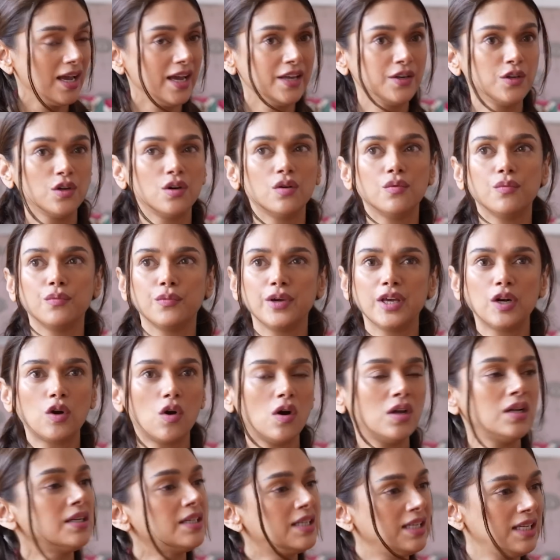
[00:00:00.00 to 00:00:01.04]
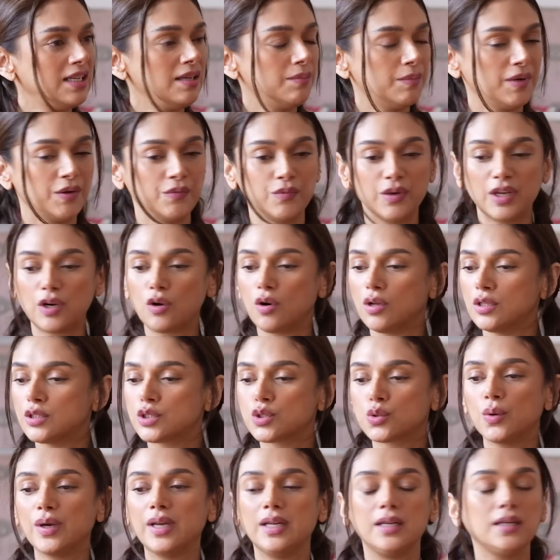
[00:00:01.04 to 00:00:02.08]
And, you know, we're all a team and we're all so